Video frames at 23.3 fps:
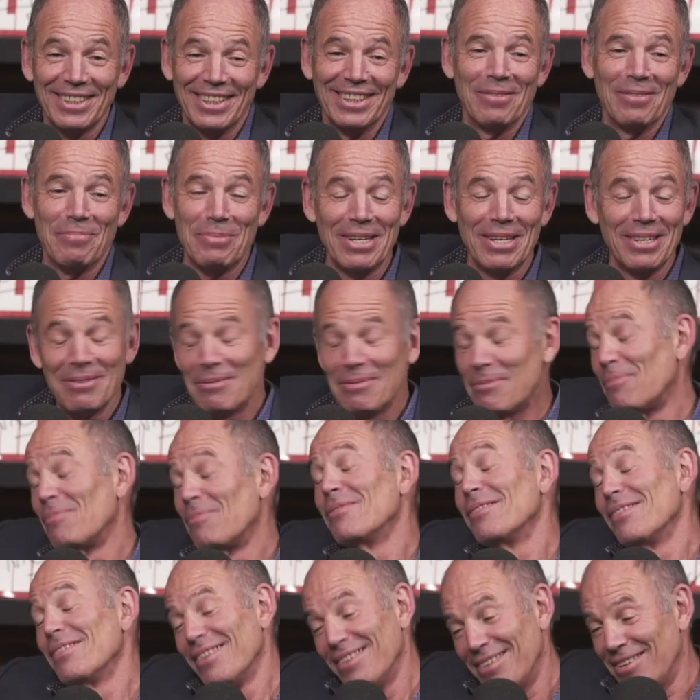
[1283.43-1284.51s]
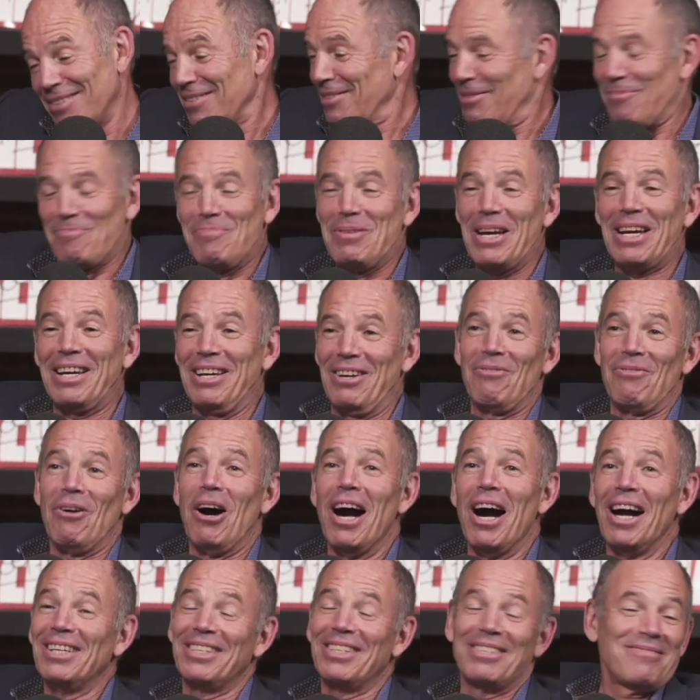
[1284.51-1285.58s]
and the picking at
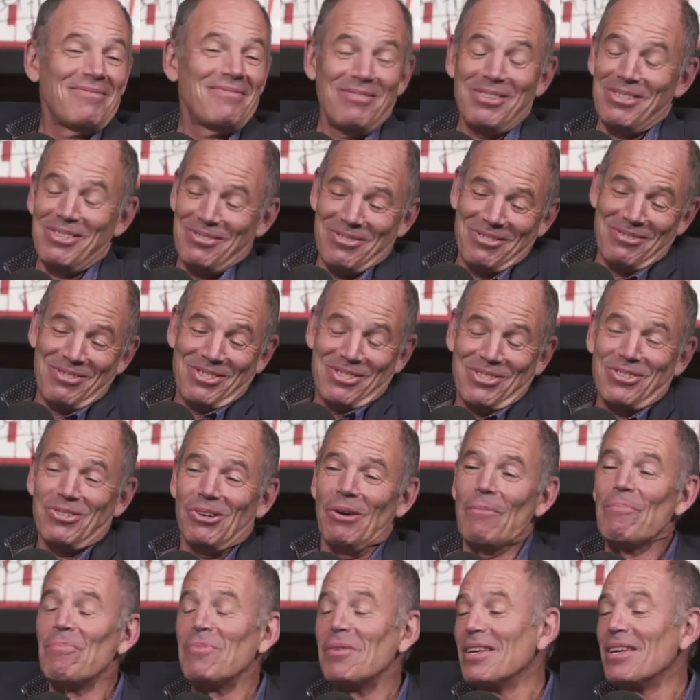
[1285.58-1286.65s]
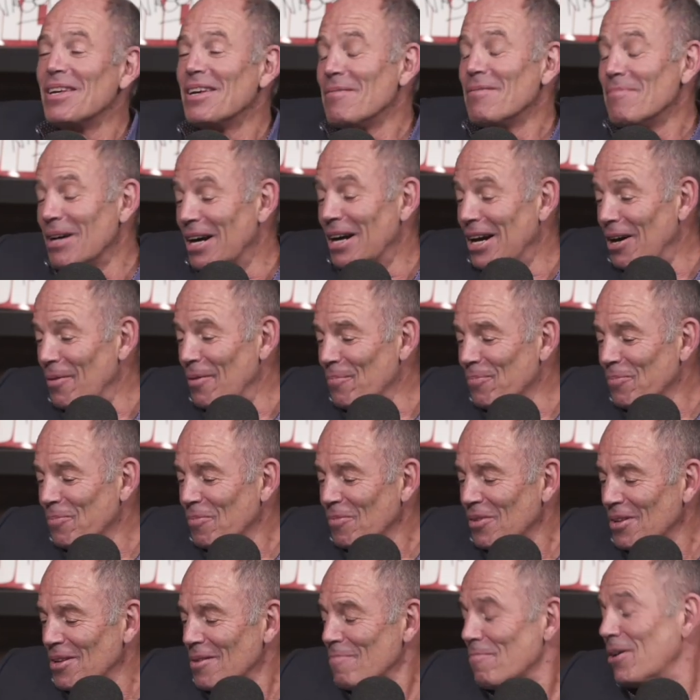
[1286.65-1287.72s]
rocks. It was it was cool. Yeah. Um,
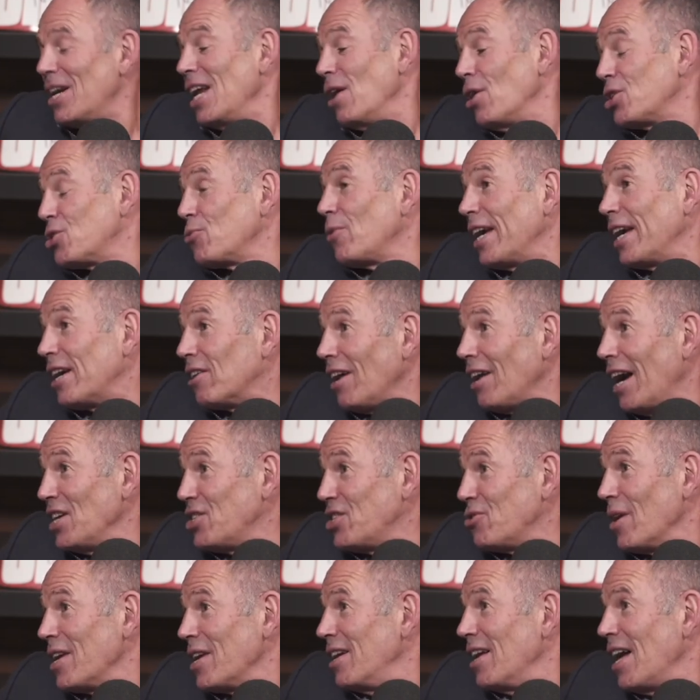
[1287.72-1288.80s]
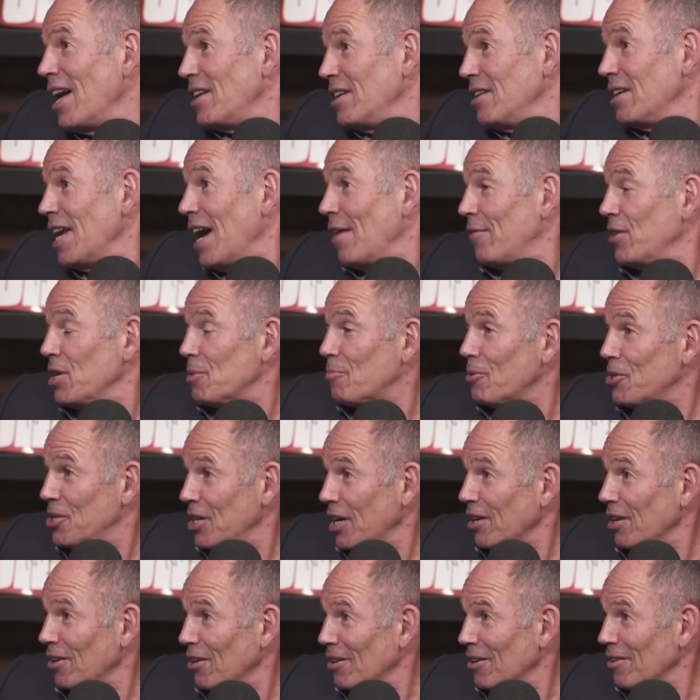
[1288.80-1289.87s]
but anyway, so when I graduated, I didn't have any
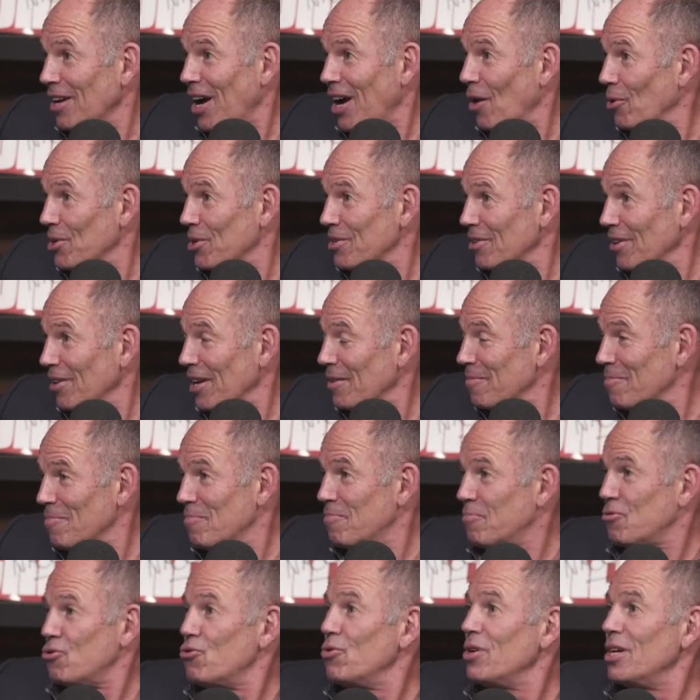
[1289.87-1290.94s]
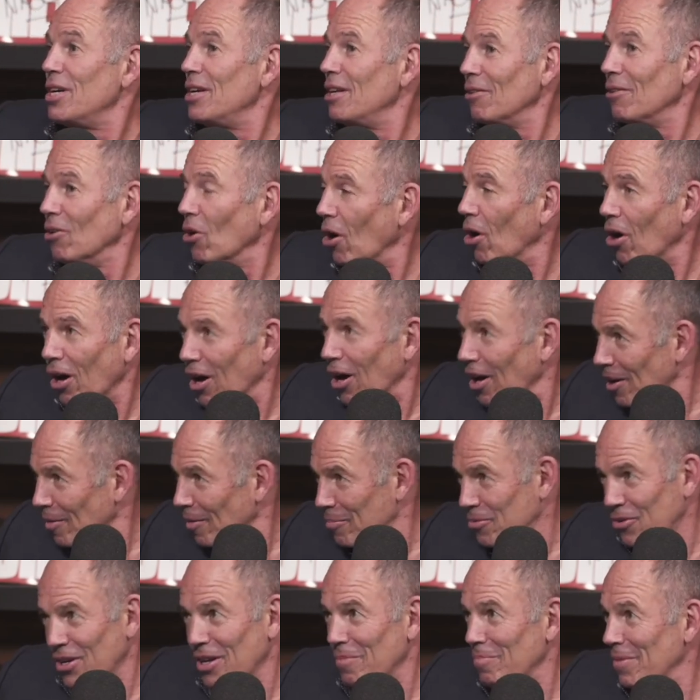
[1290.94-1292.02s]
particular. I wasn't like pre-law or
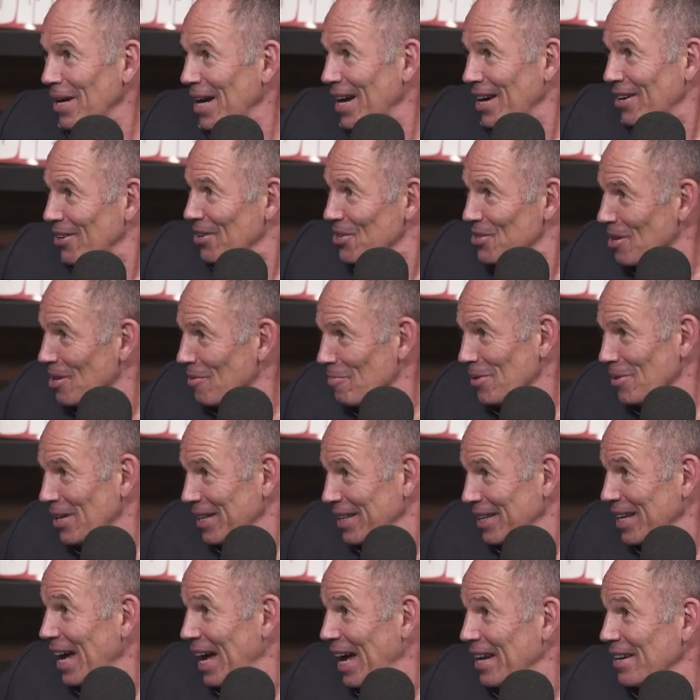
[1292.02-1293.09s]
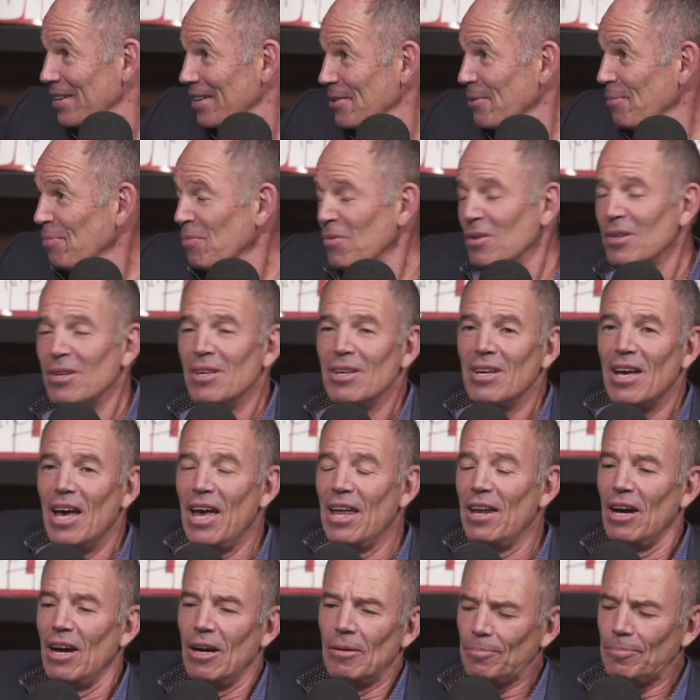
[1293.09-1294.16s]
pre-med or something like that. Yeah.
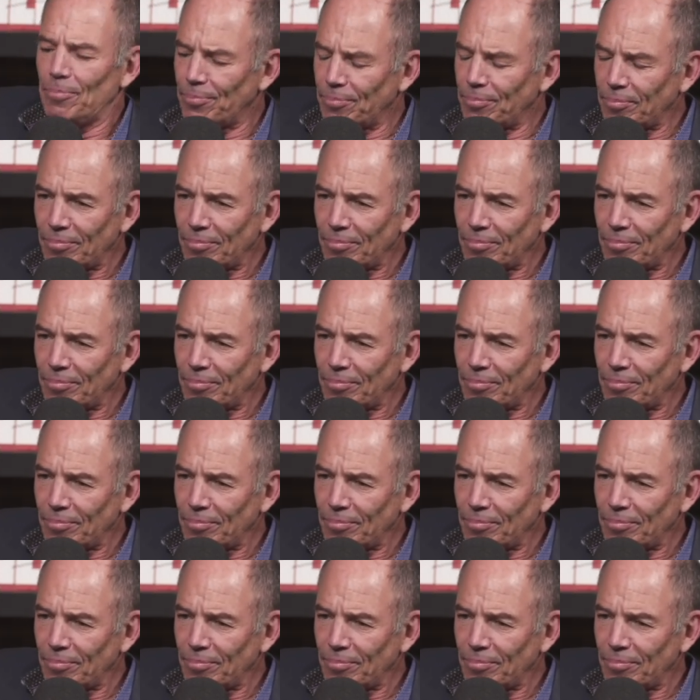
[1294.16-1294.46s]
And um,